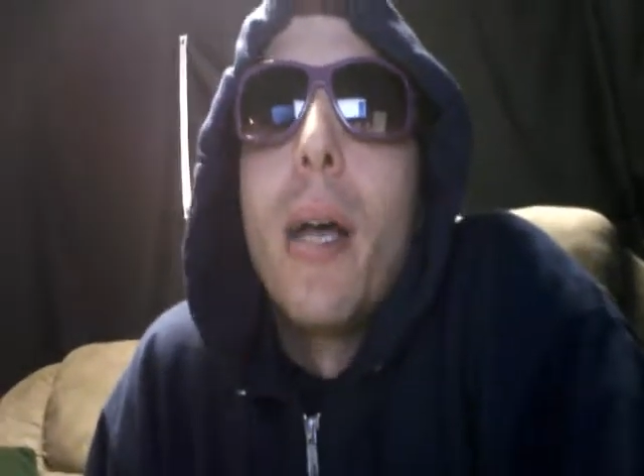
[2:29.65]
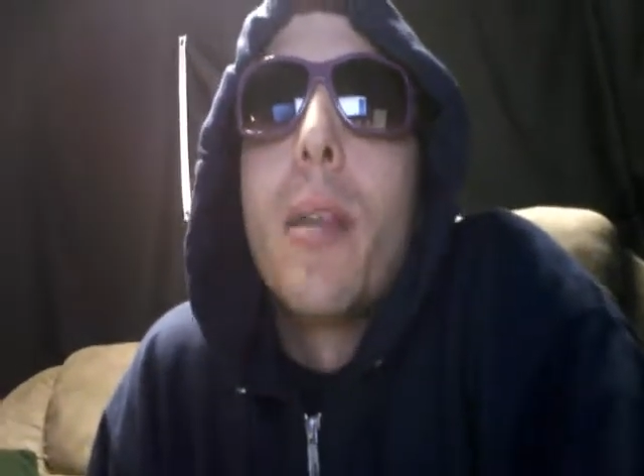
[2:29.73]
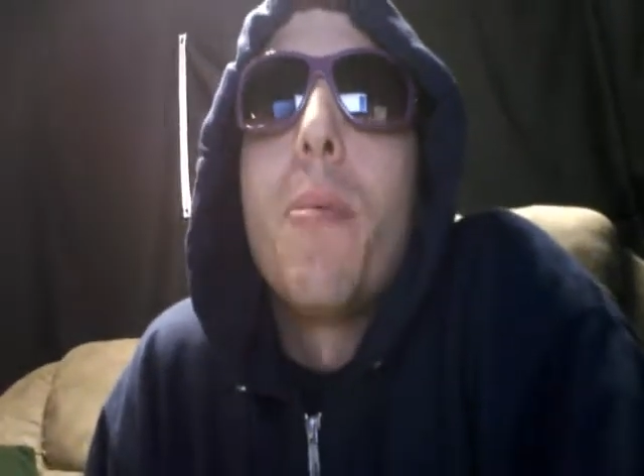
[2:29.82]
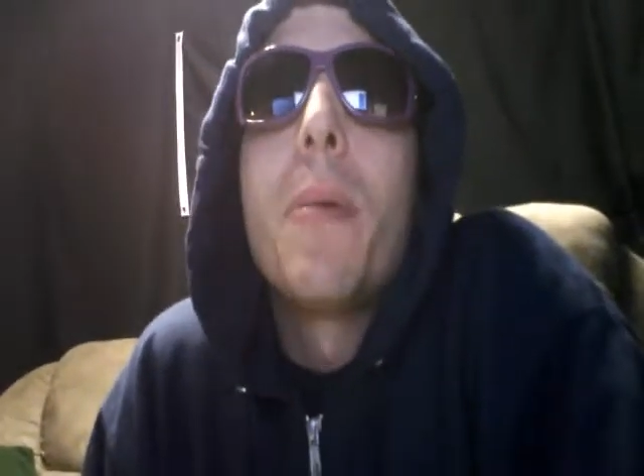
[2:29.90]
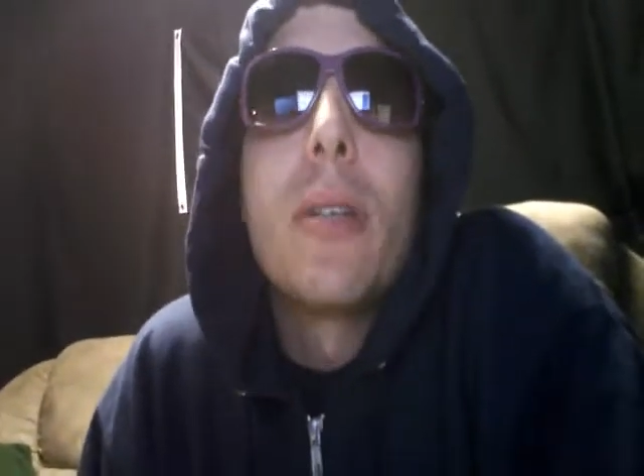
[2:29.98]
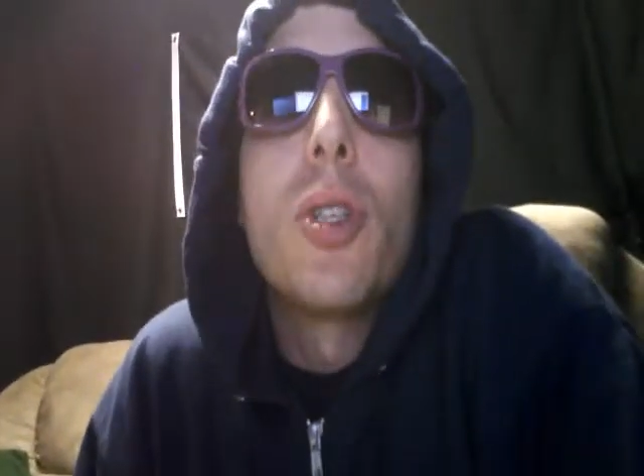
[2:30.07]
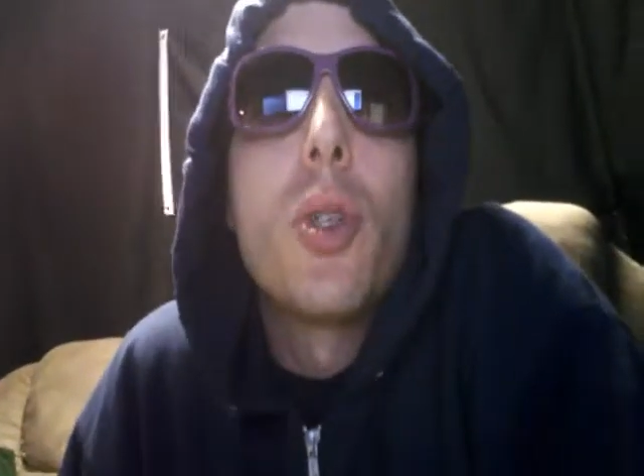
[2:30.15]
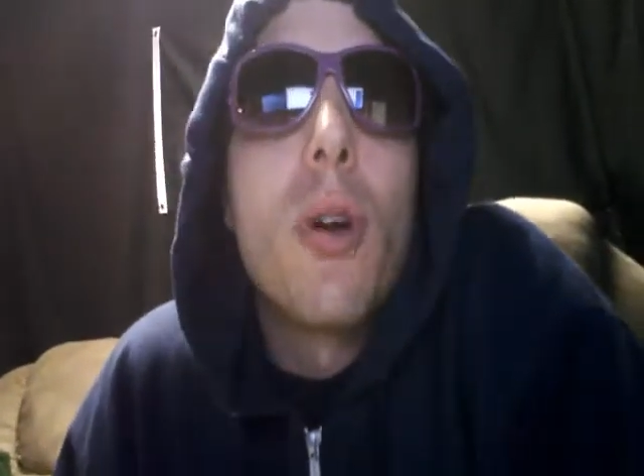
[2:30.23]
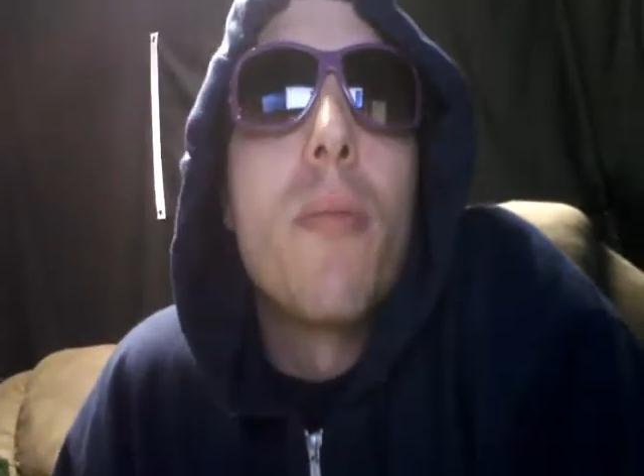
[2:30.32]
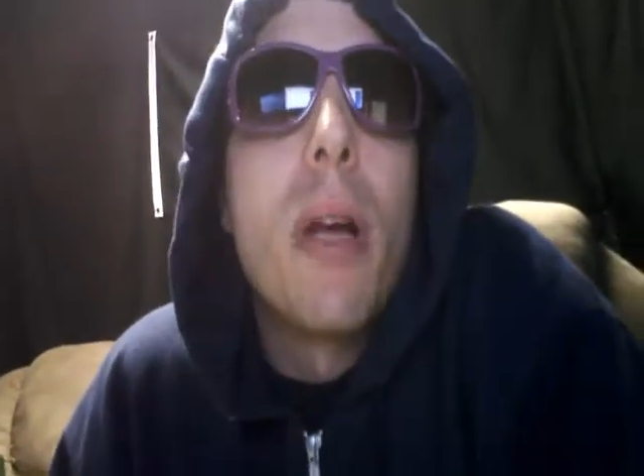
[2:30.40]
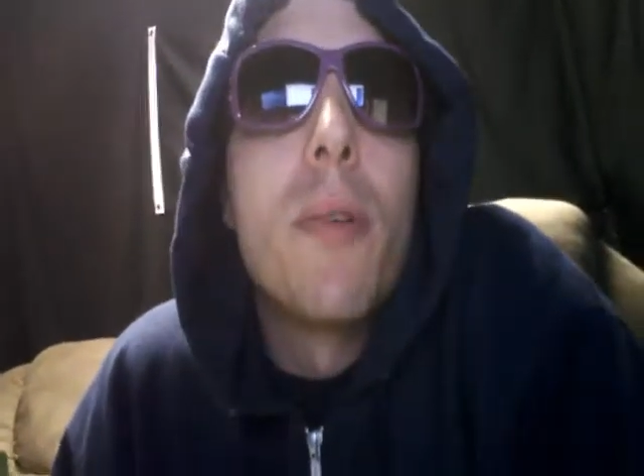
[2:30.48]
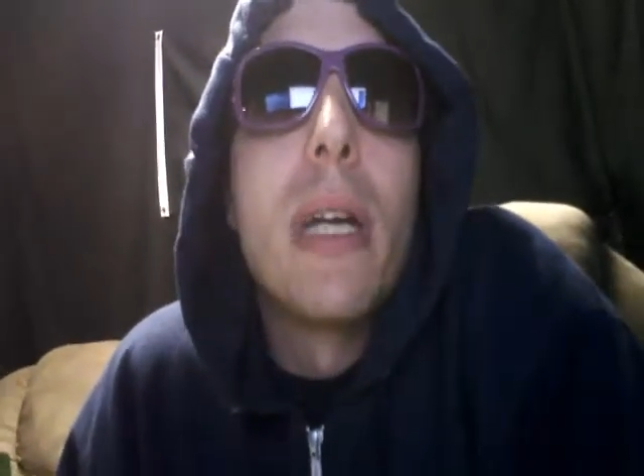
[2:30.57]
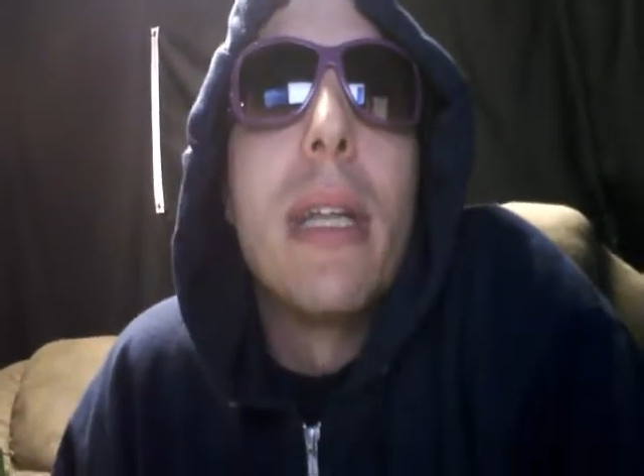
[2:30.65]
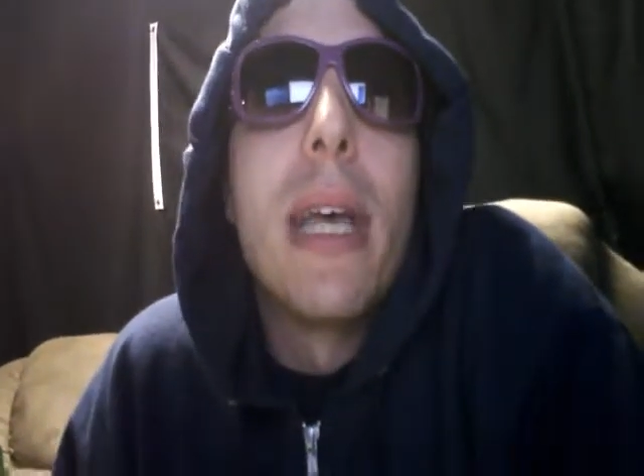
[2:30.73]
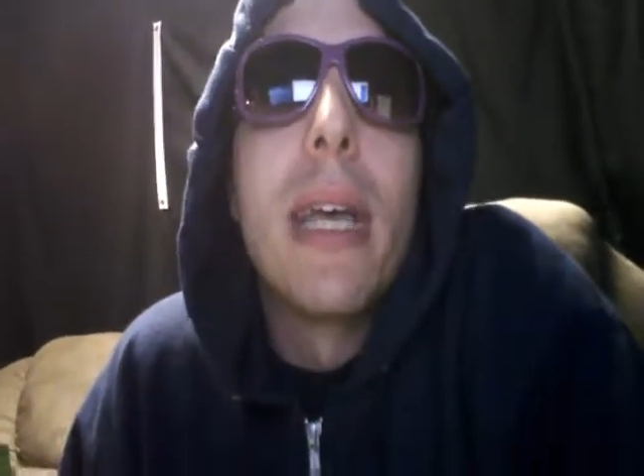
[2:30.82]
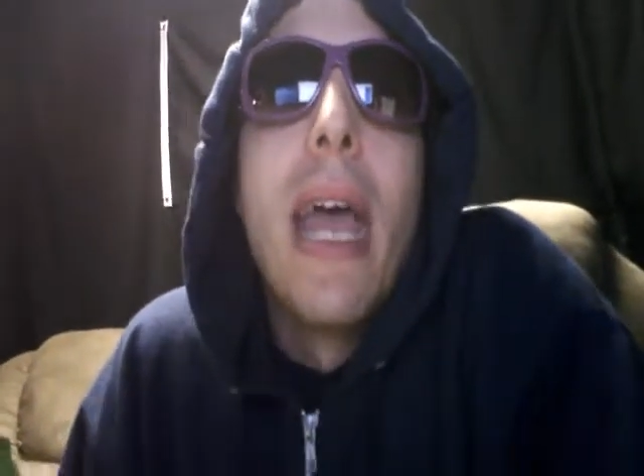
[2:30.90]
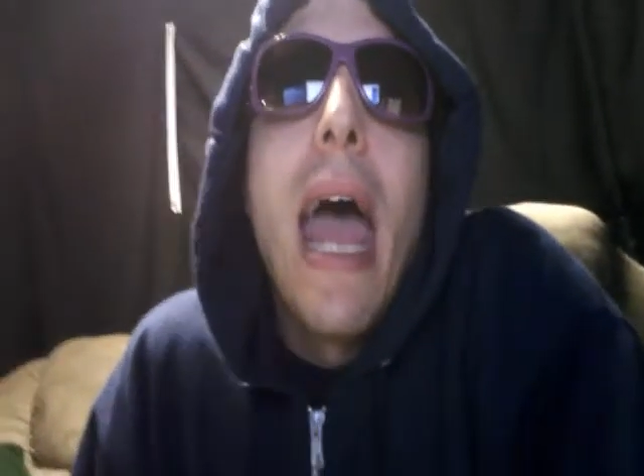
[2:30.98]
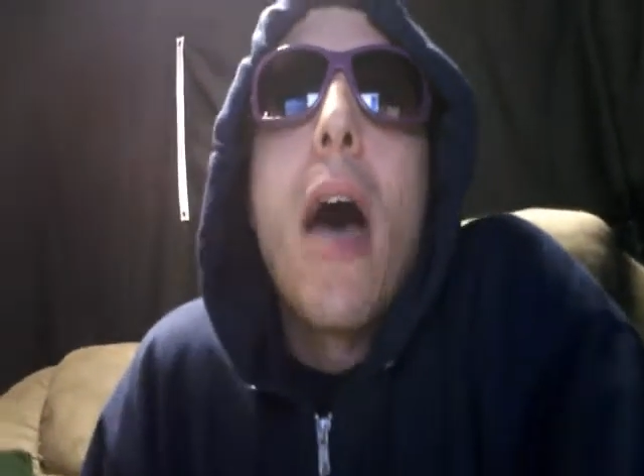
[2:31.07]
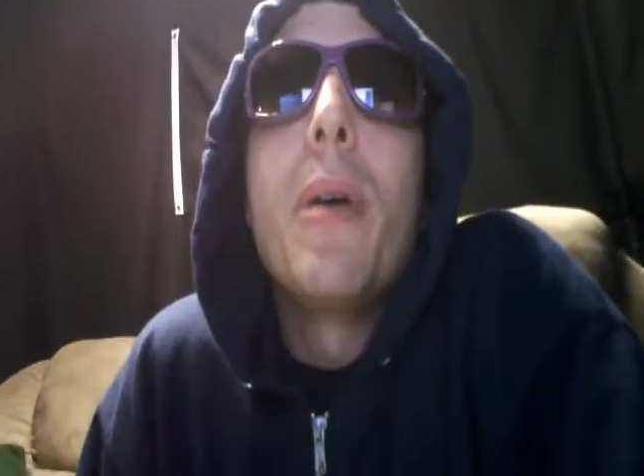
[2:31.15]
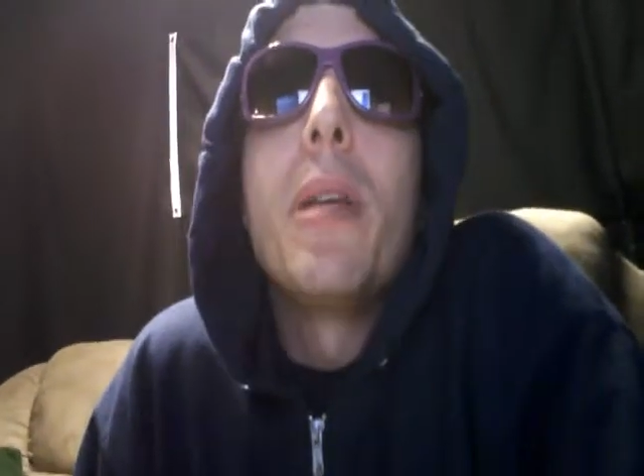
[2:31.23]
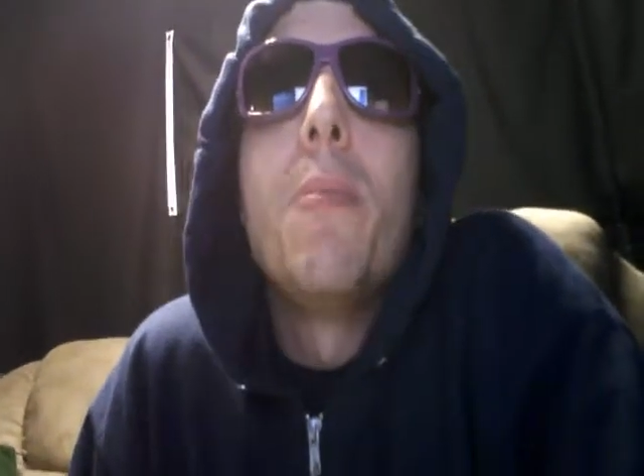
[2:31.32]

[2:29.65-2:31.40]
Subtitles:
The public has a short memory, and, like, how many